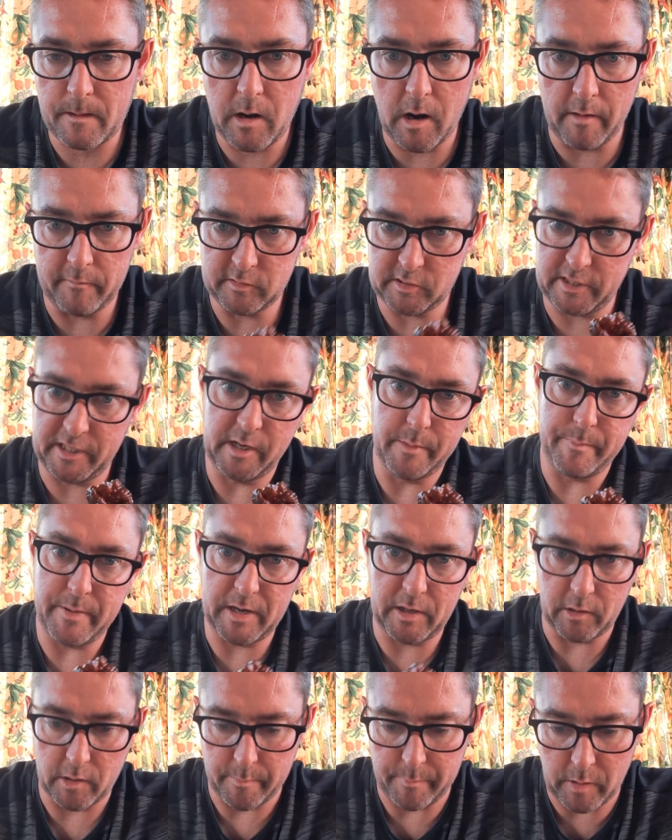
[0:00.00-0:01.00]
Obviously the
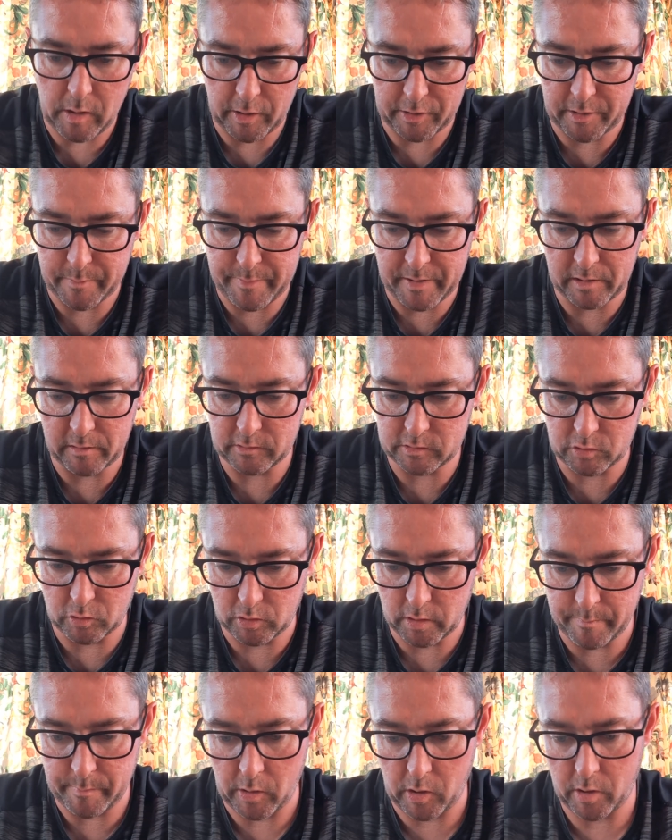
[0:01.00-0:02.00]
bigger the pod, the bigger it's going
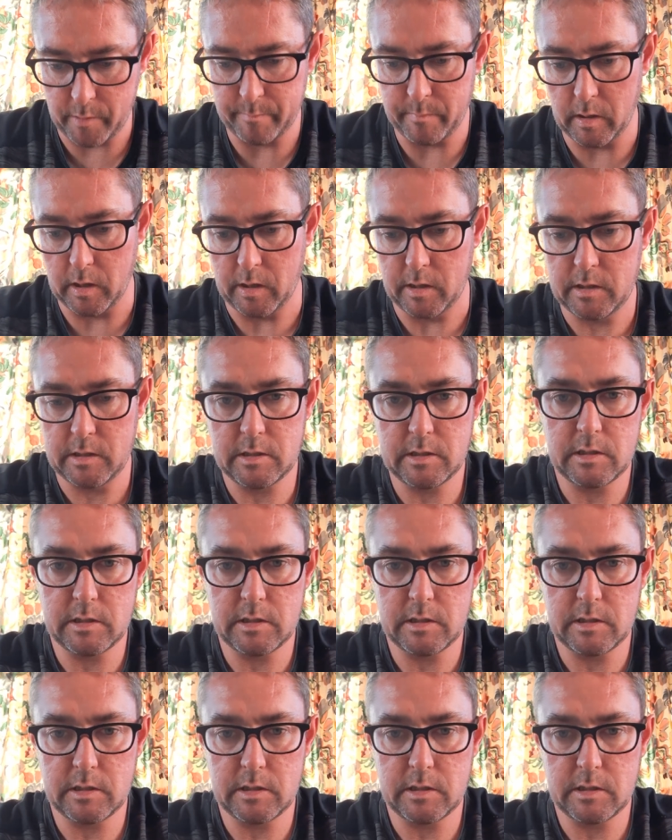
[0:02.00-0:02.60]
to burn, but